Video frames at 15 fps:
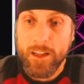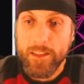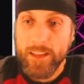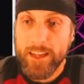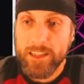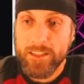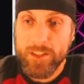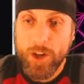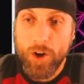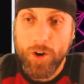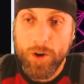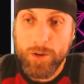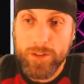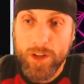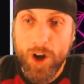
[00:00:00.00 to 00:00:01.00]
that is
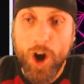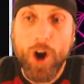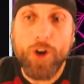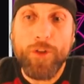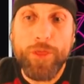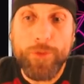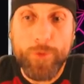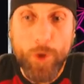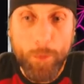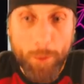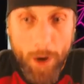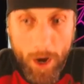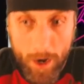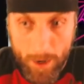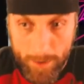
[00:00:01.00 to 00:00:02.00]
called
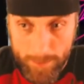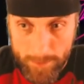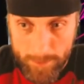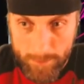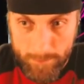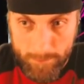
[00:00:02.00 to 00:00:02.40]
arthropods.